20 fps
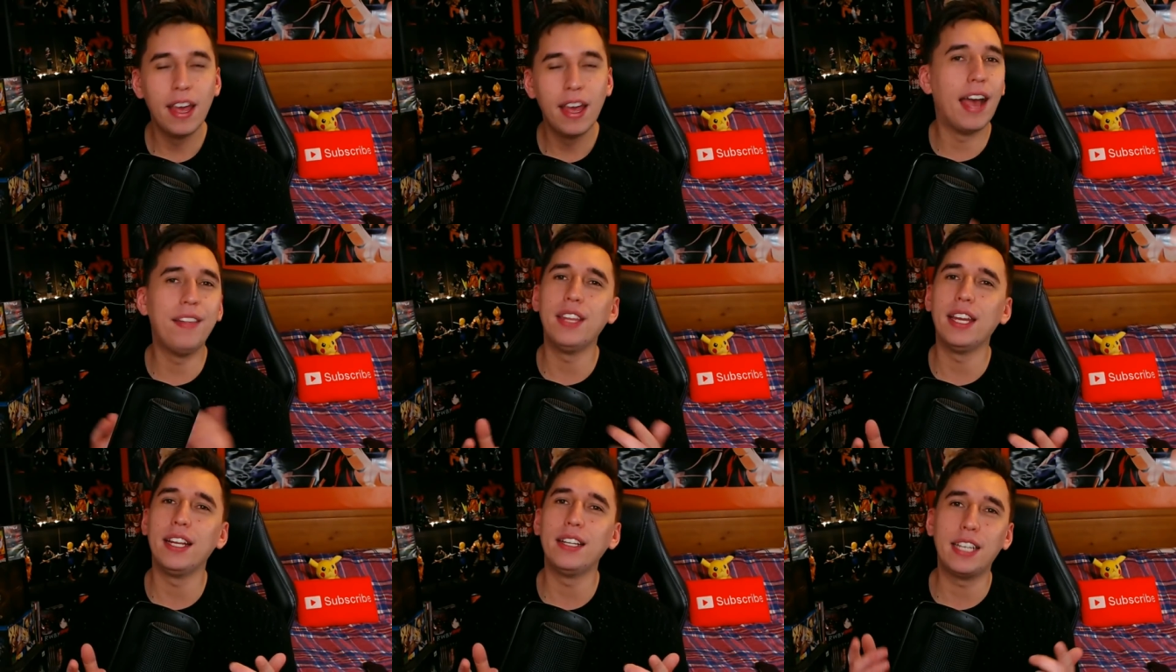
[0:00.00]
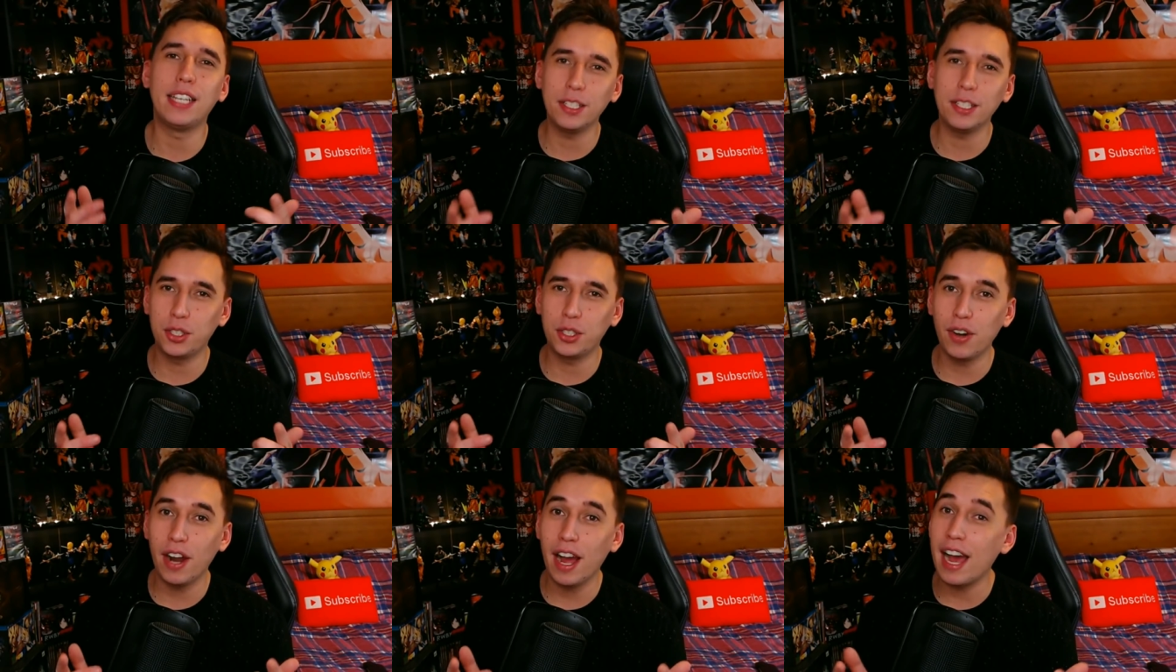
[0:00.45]
And then
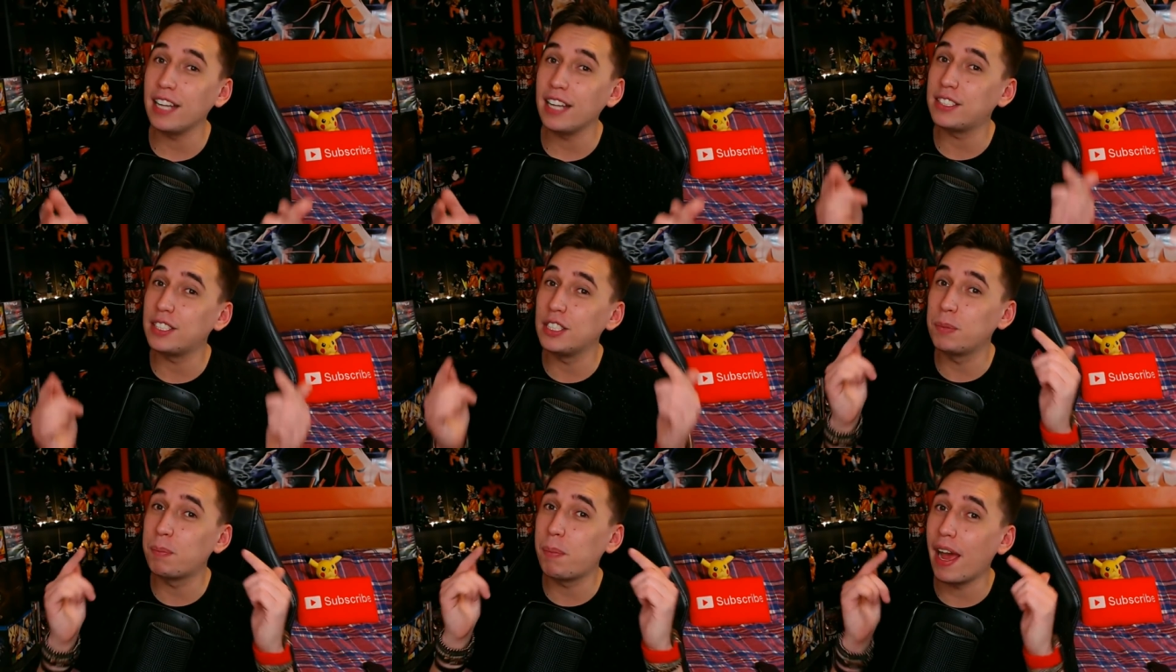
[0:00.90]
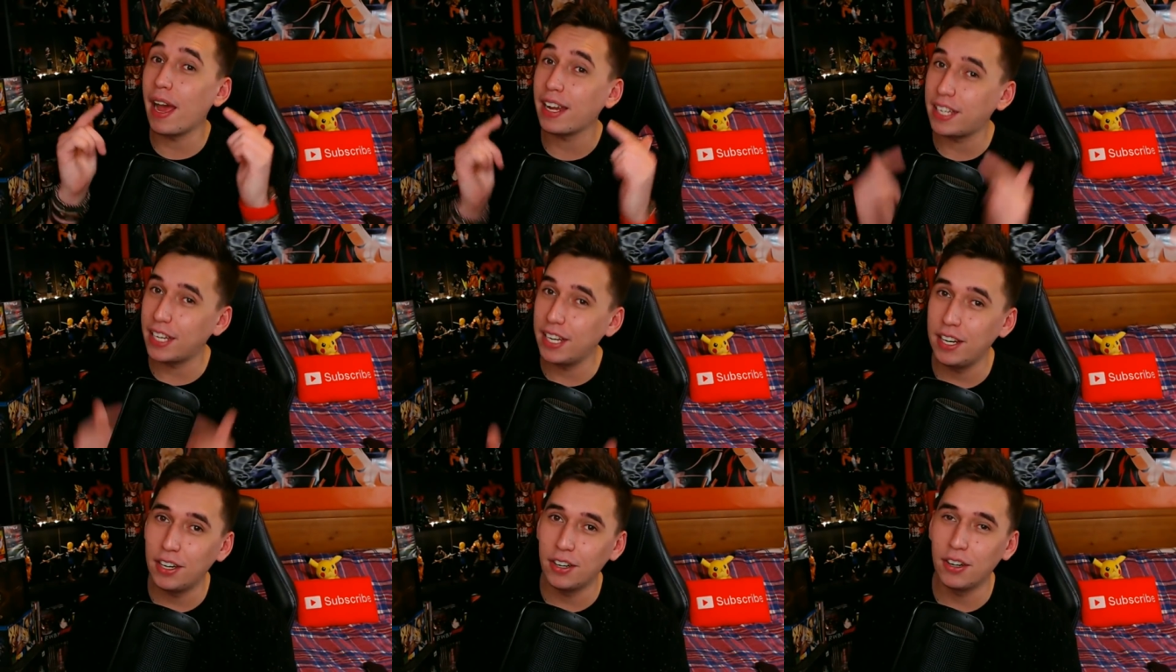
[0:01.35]
get your asses
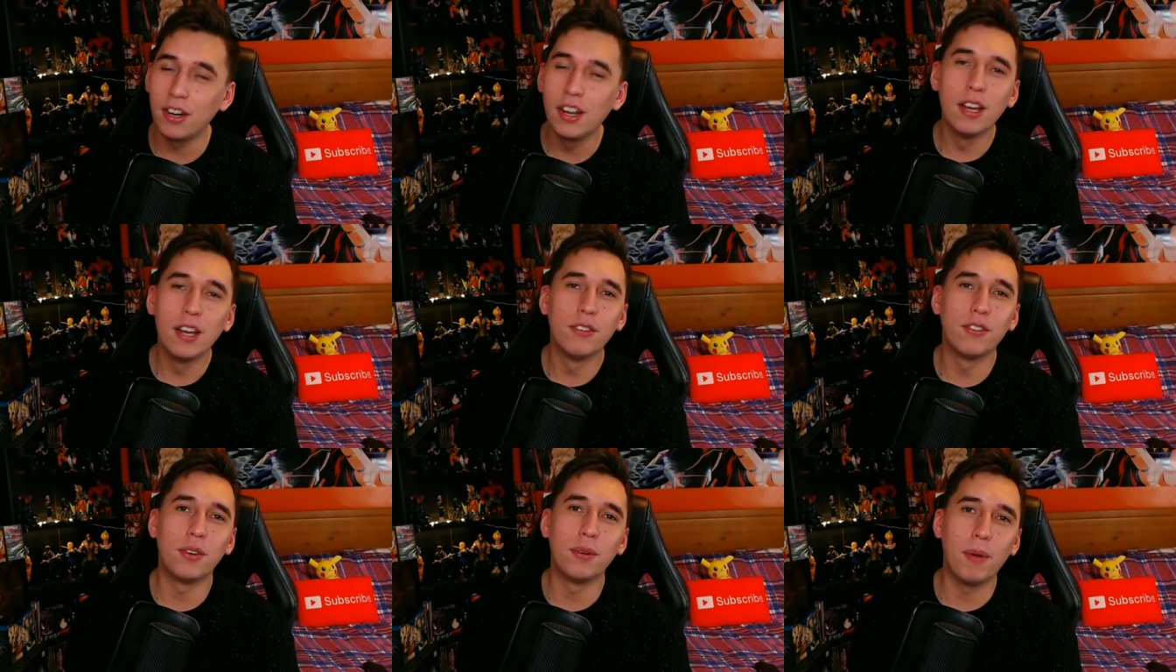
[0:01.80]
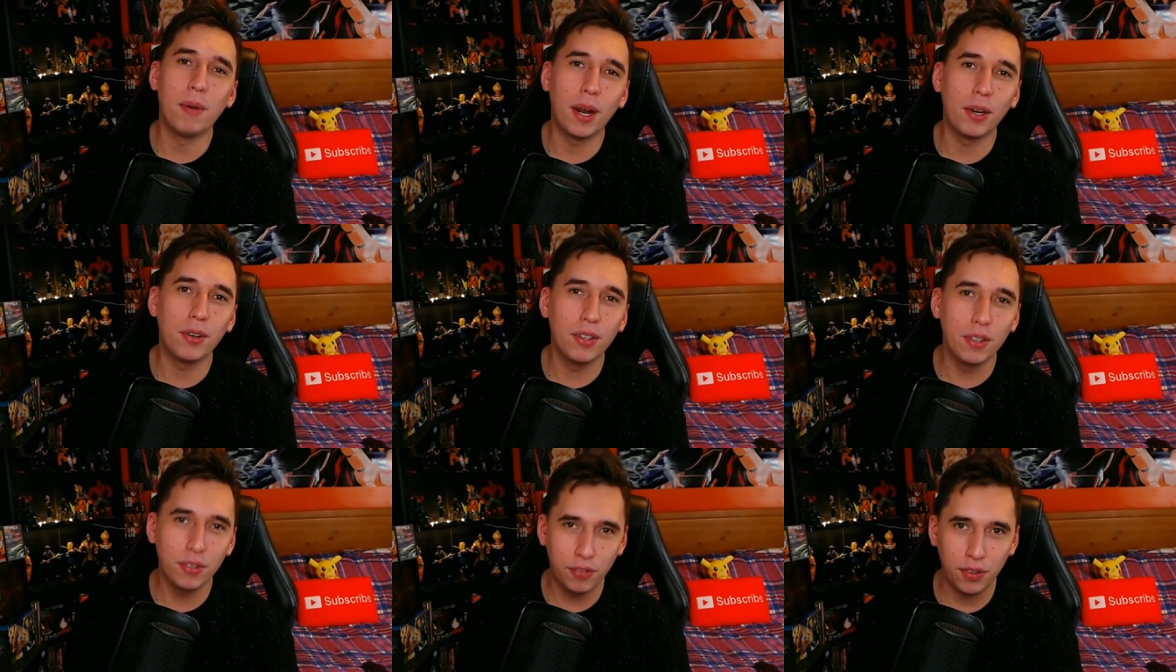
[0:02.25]
back here for
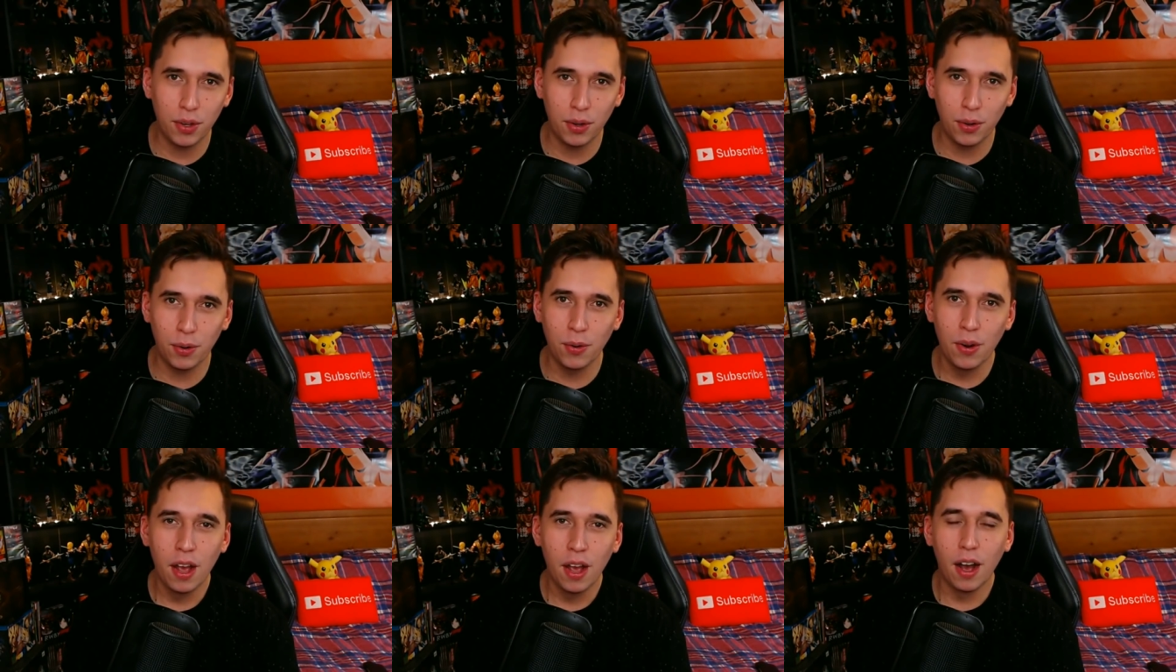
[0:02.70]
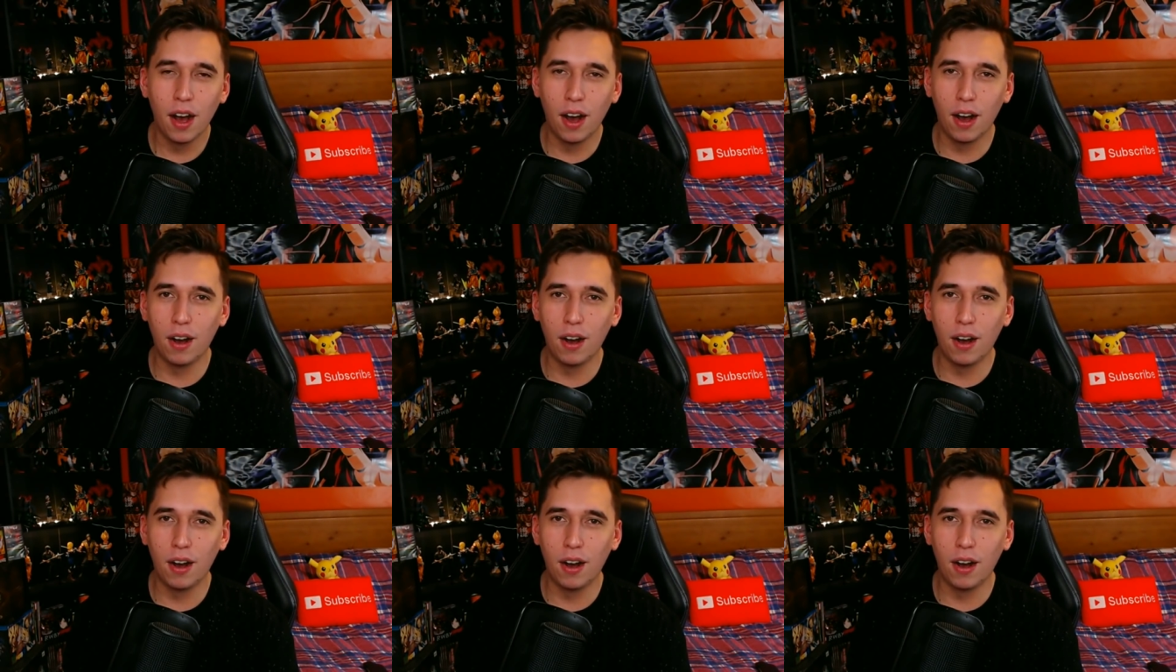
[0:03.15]
my review